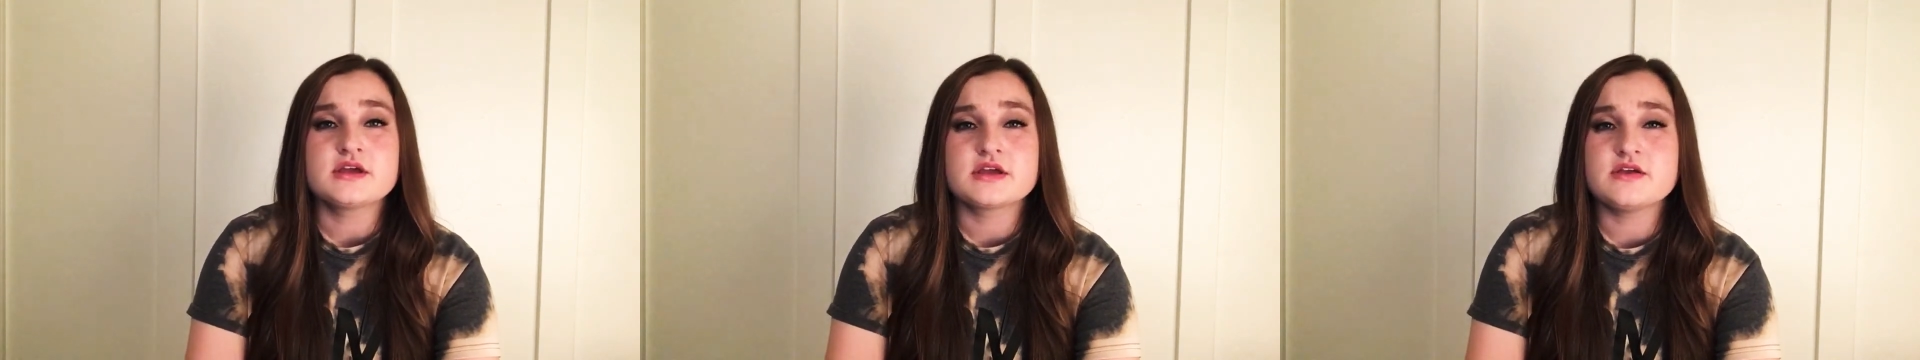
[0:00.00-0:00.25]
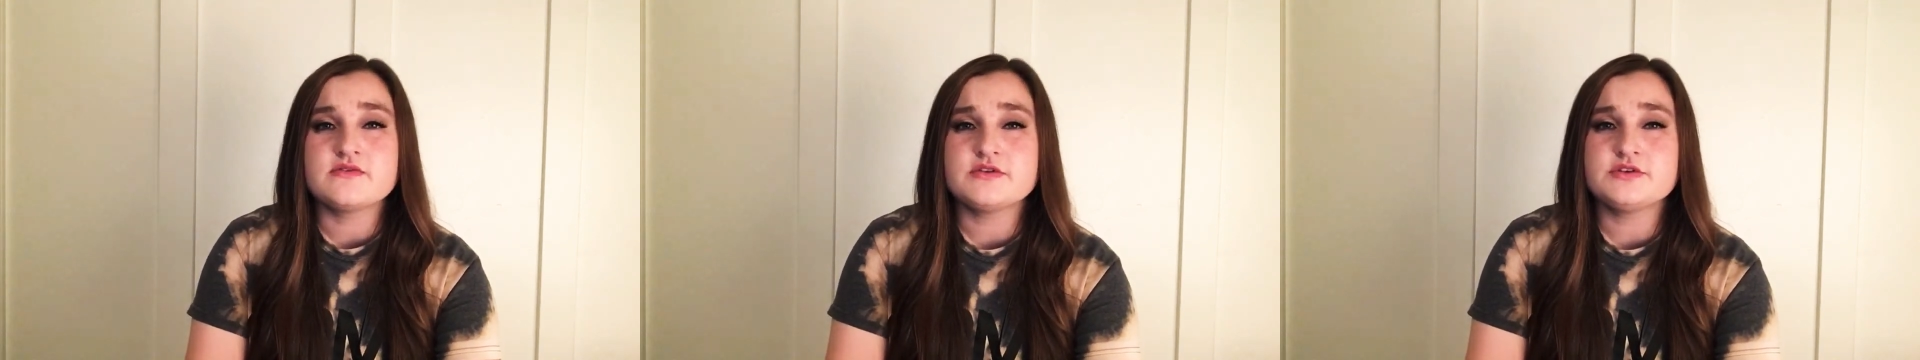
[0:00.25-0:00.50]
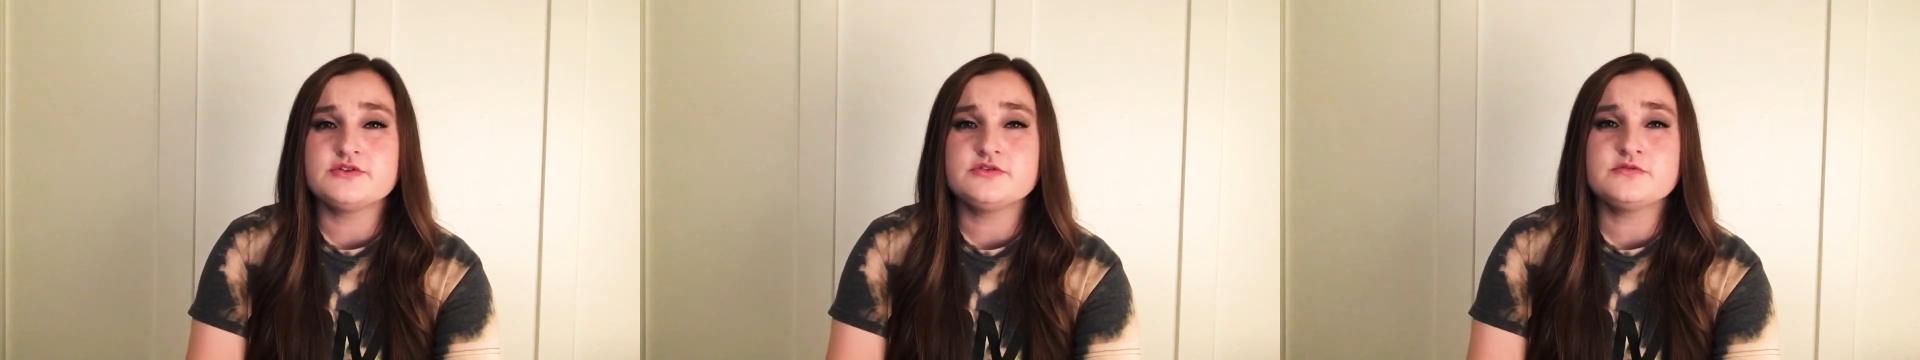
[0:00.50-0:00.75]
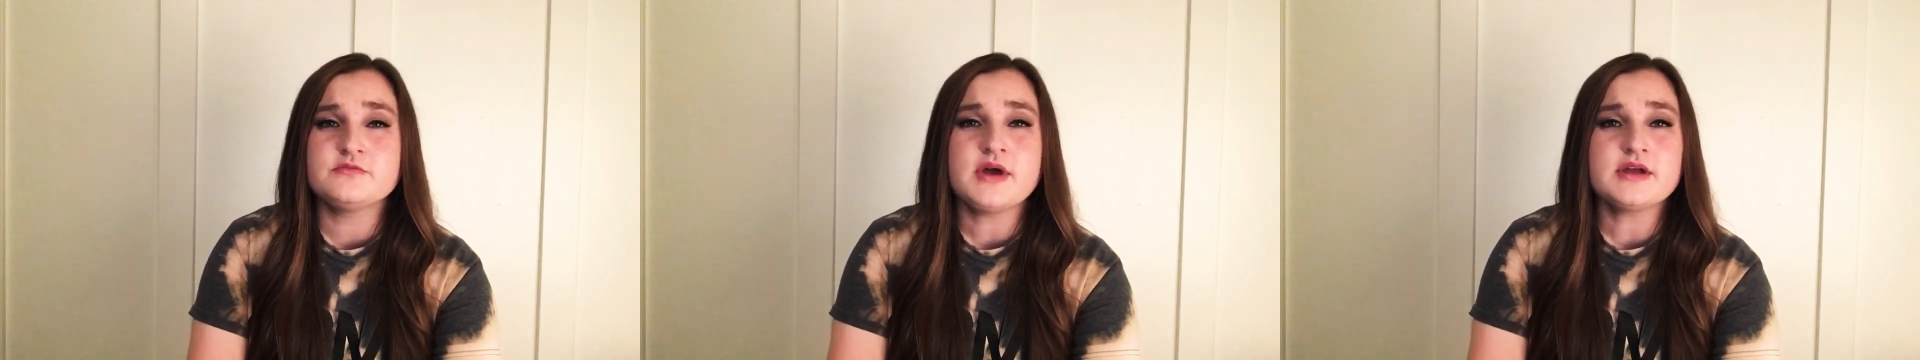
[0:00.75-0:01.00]
Giving
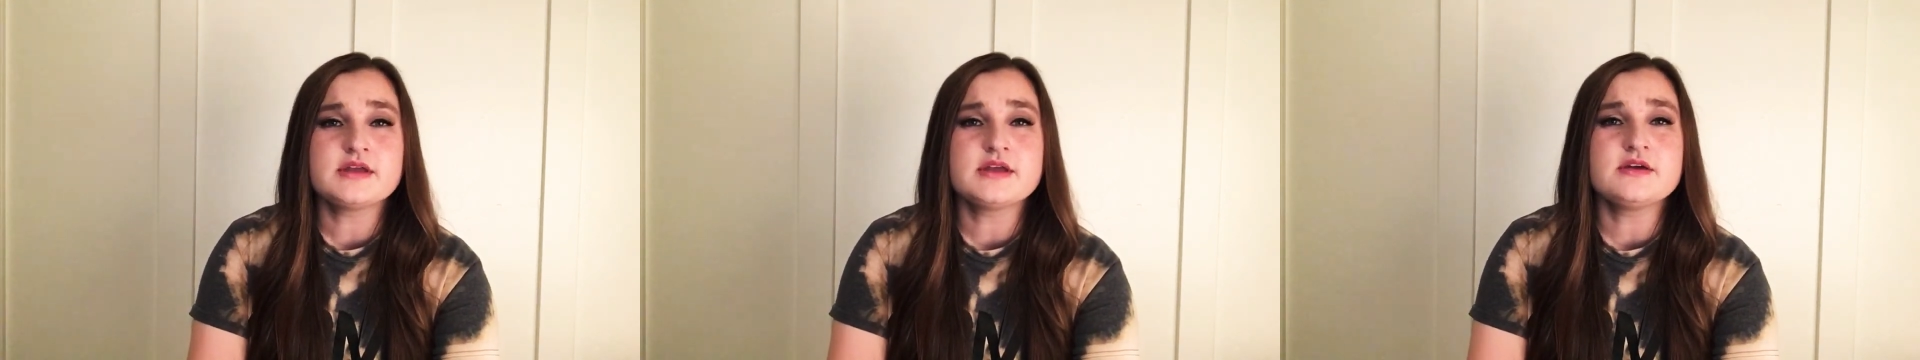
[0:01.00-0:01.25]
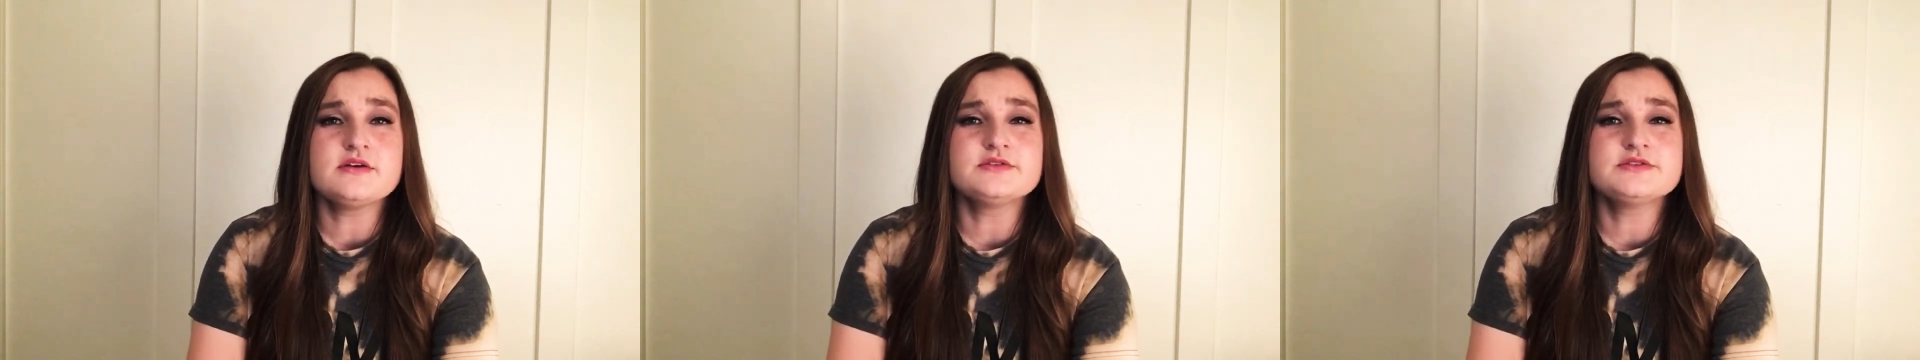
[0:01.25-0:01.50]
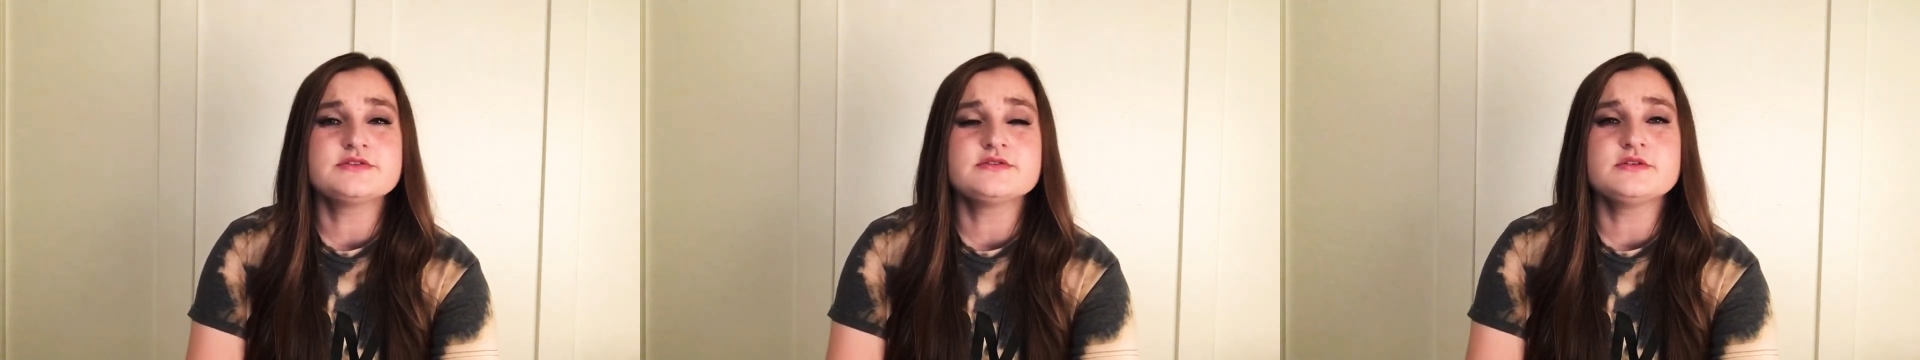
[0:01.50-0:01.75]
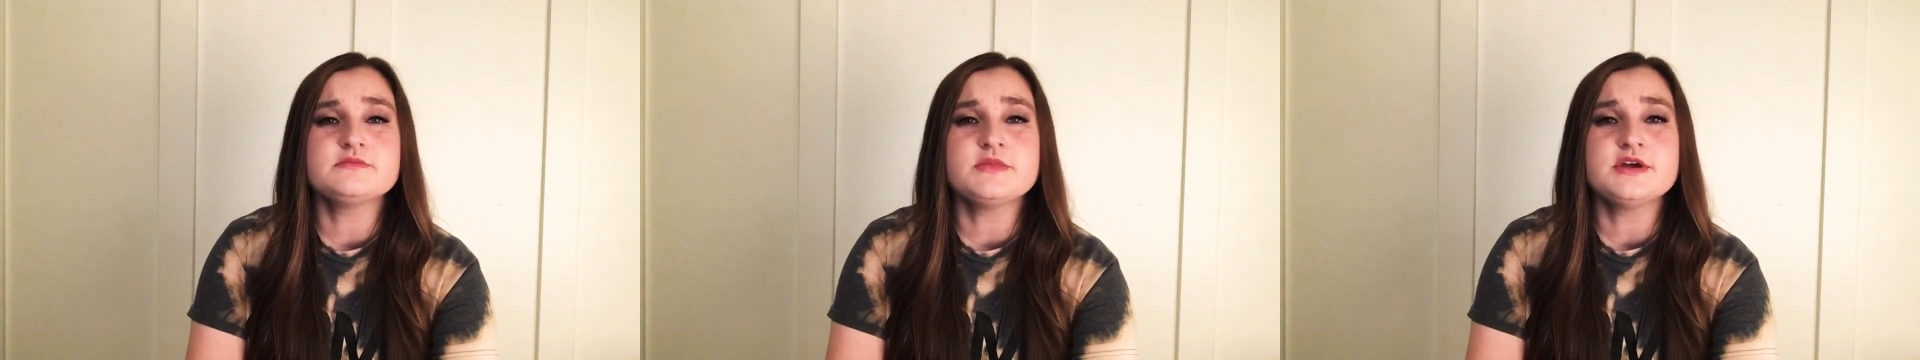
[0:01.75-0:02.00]
you my guilt
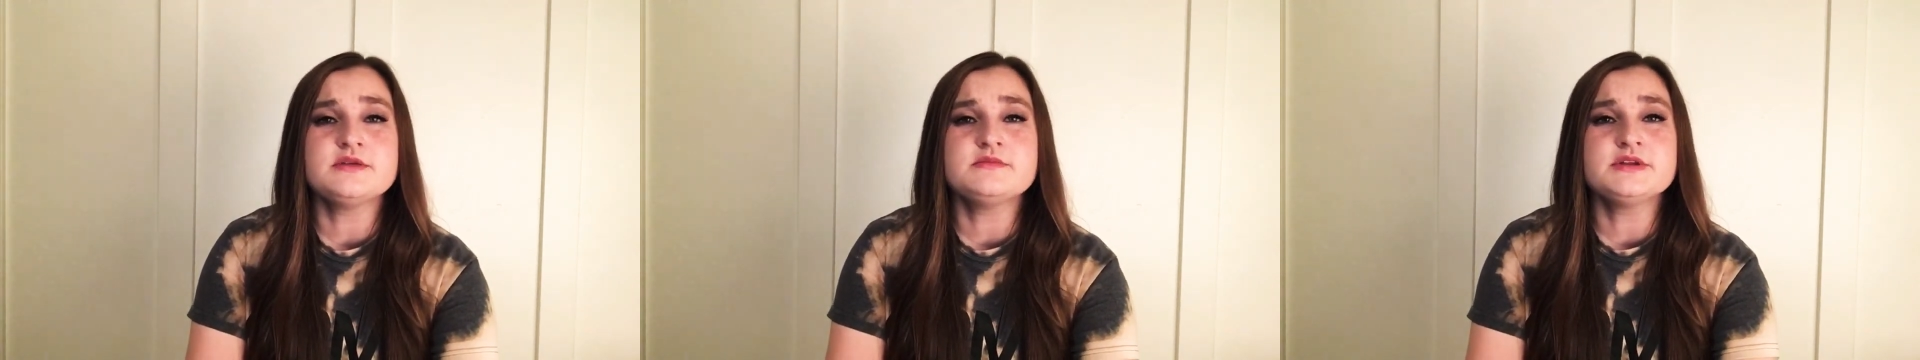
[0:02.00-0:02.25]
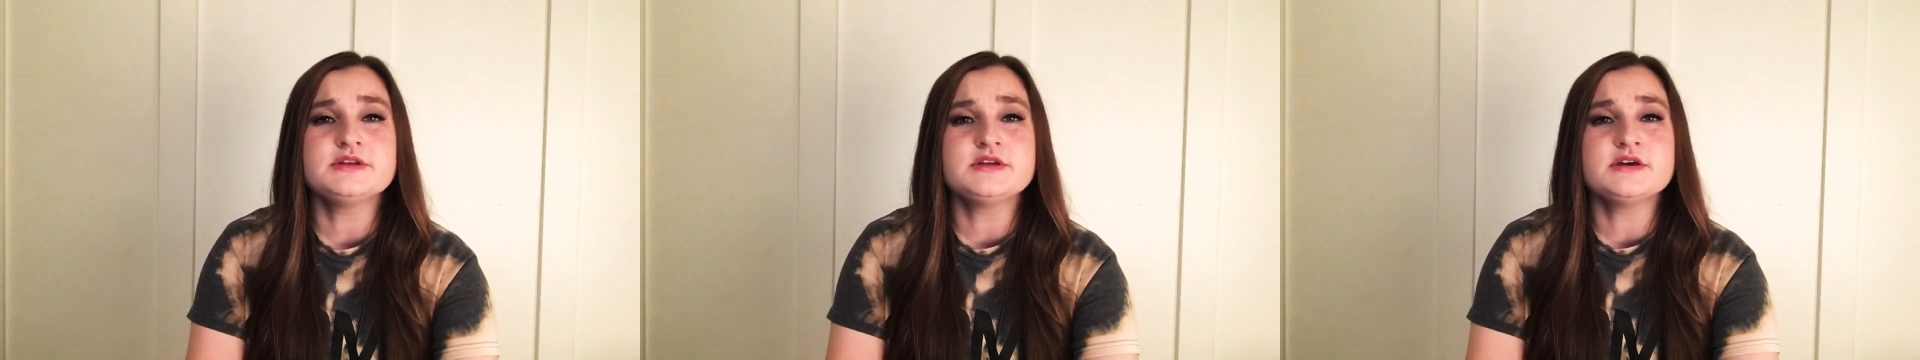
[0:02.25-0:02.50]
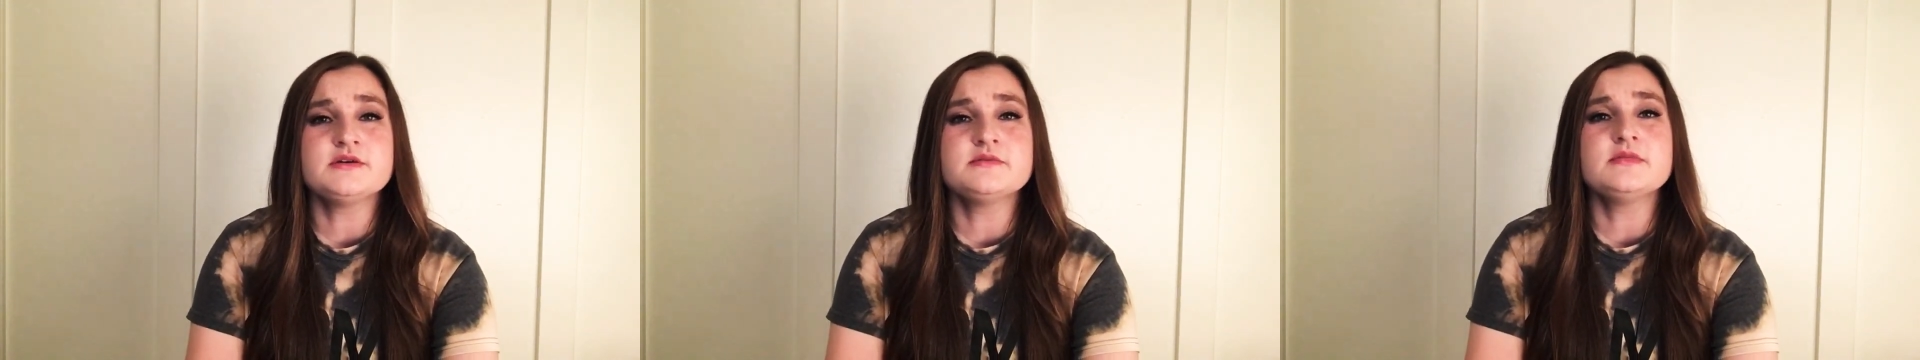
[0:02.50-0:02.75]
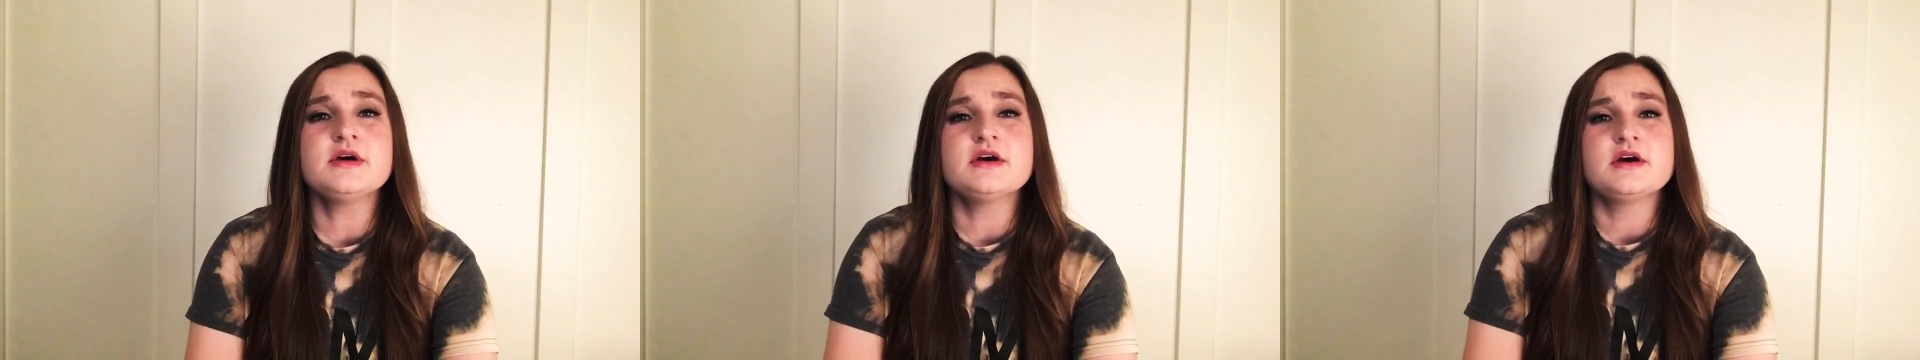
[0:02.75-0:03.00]
only made me
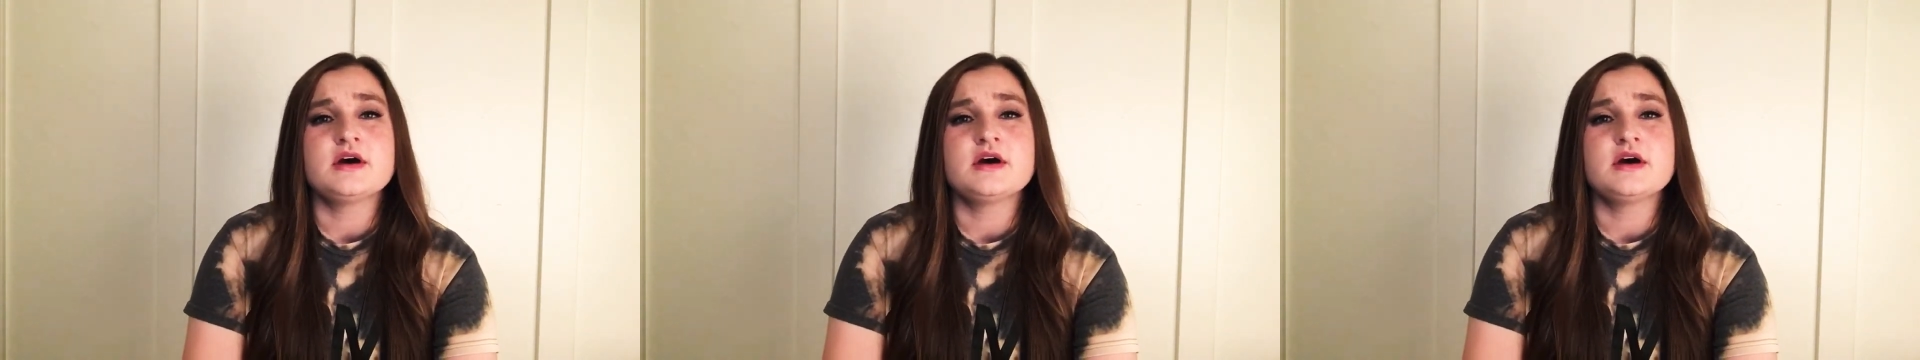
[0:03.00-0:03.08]
numb.